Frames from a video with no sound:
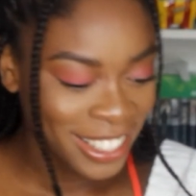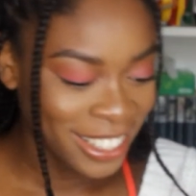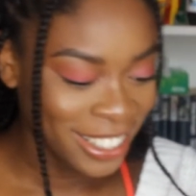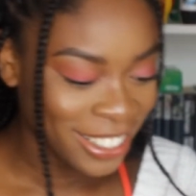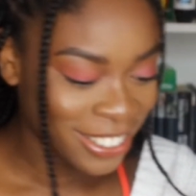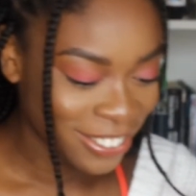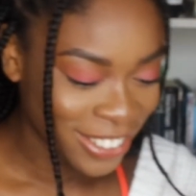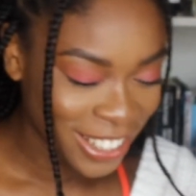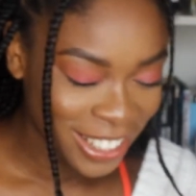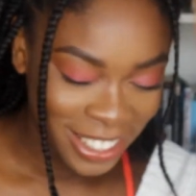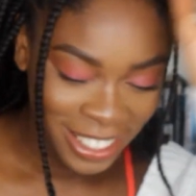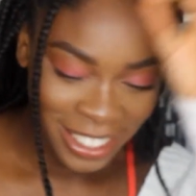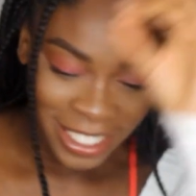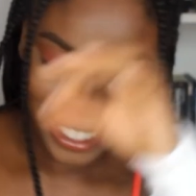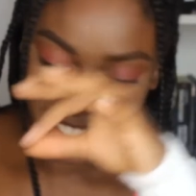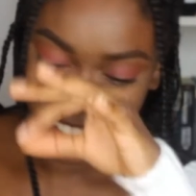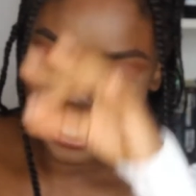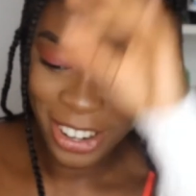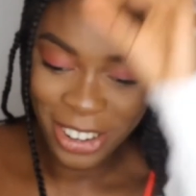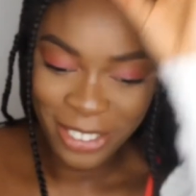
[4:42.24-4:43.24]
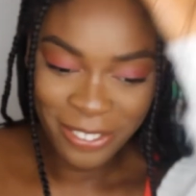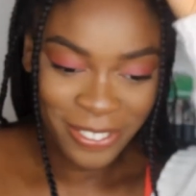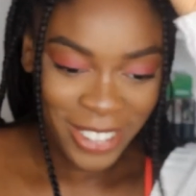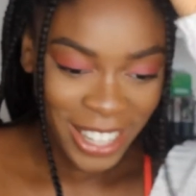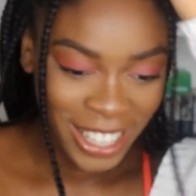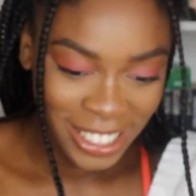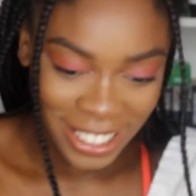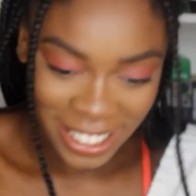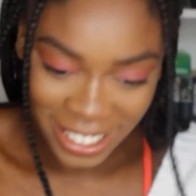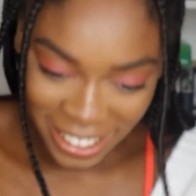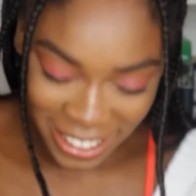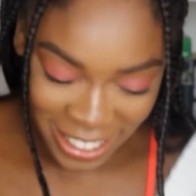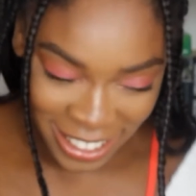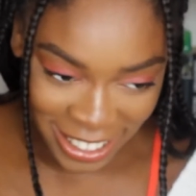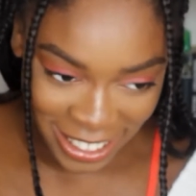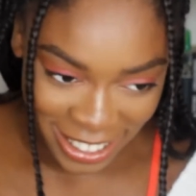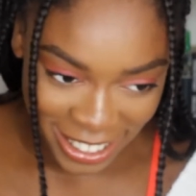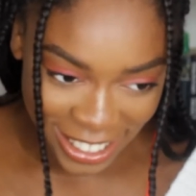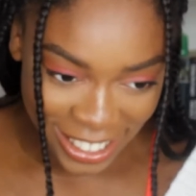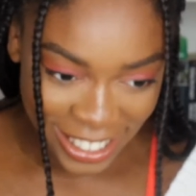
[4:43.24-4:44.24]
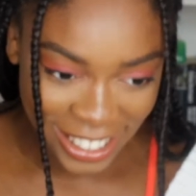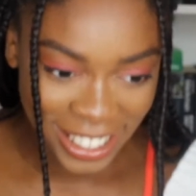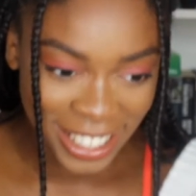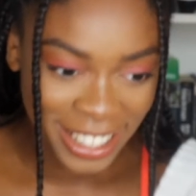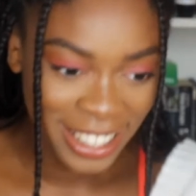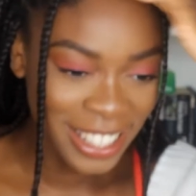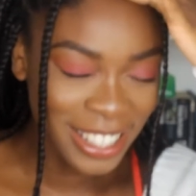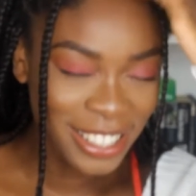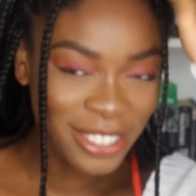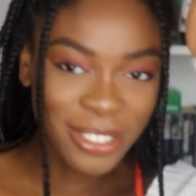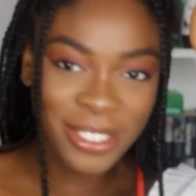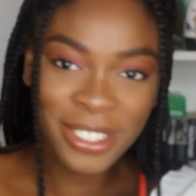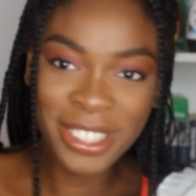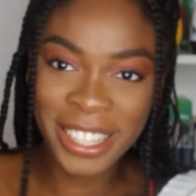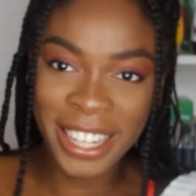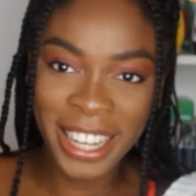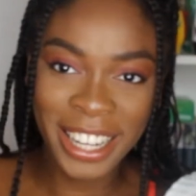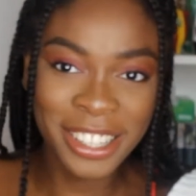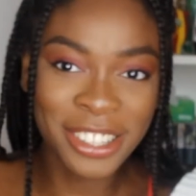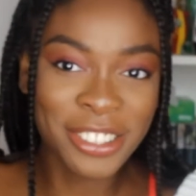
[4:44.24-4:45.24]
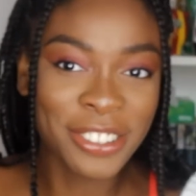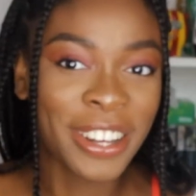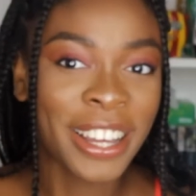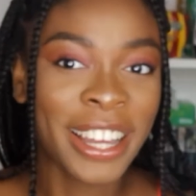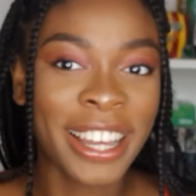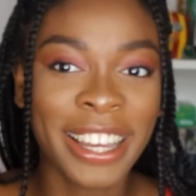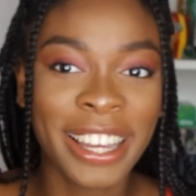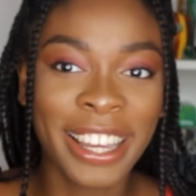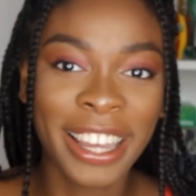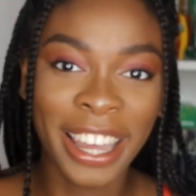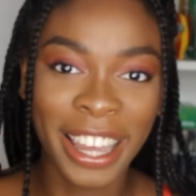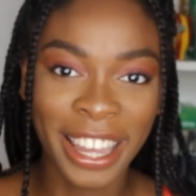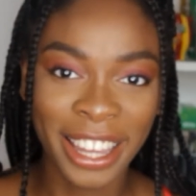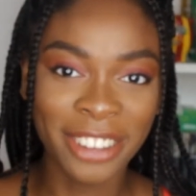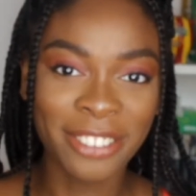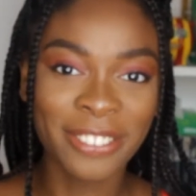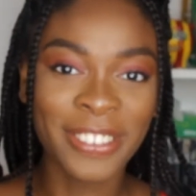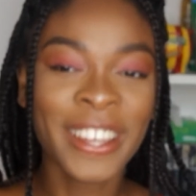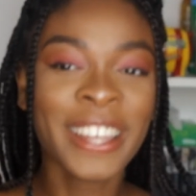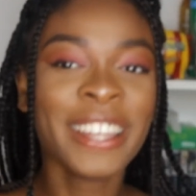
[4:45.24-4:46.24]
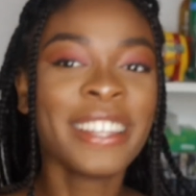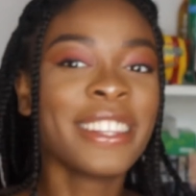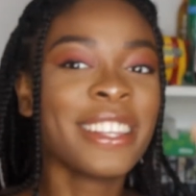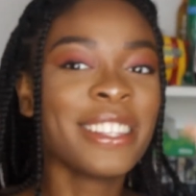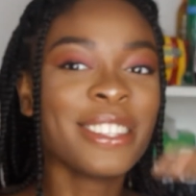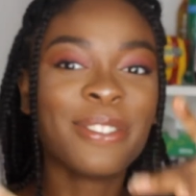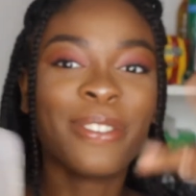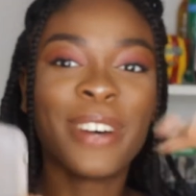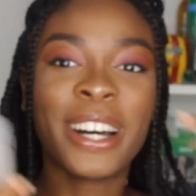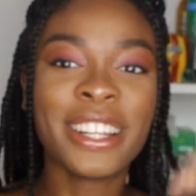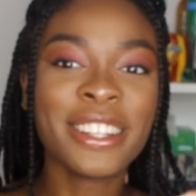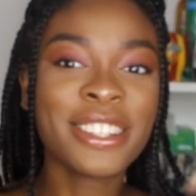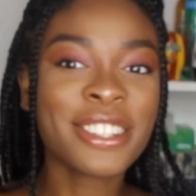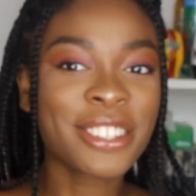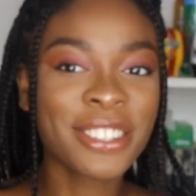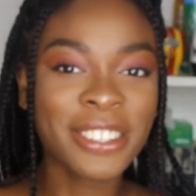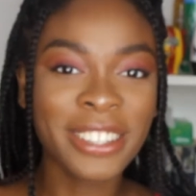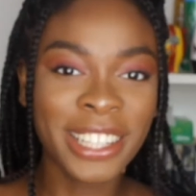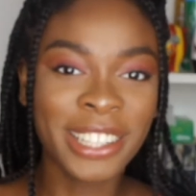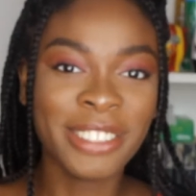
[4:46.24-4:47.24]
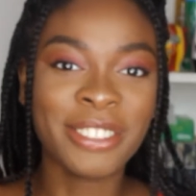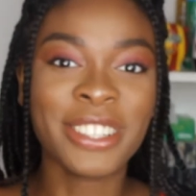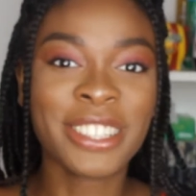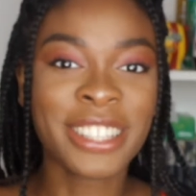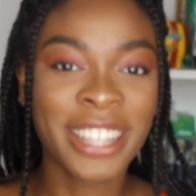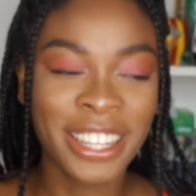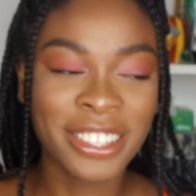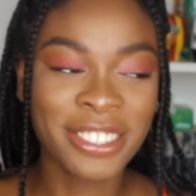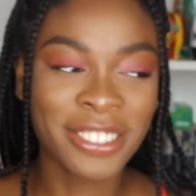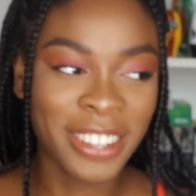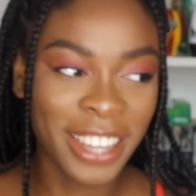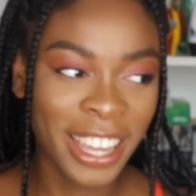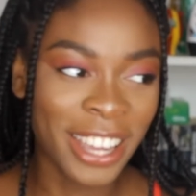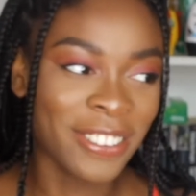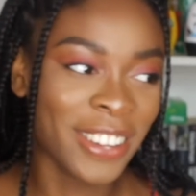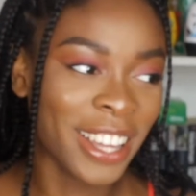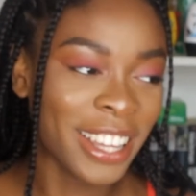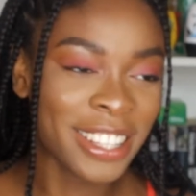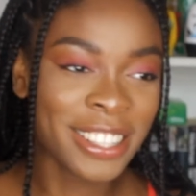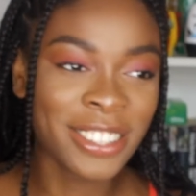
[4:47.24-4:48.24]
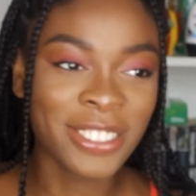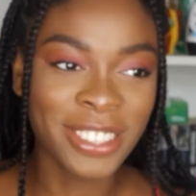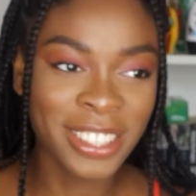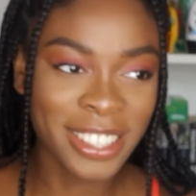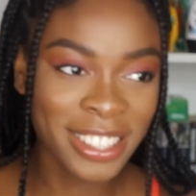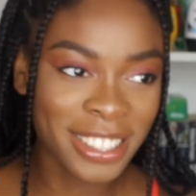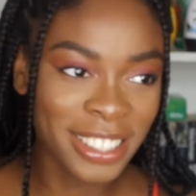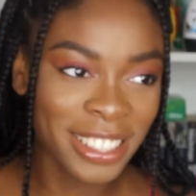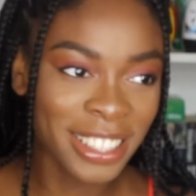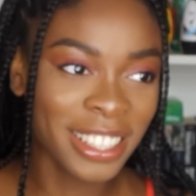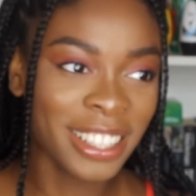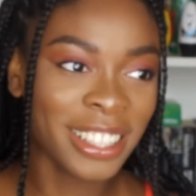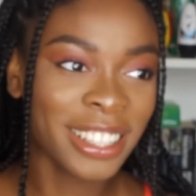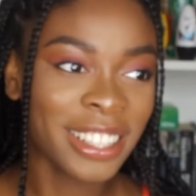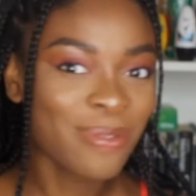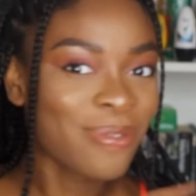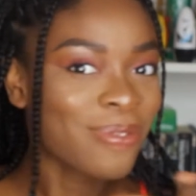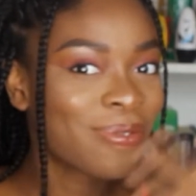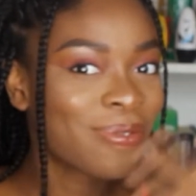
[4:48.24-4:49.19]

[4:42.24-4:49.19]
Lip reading: ingredient, my goodness, this will change your hair game. This well and truly will change your game. That is honestly,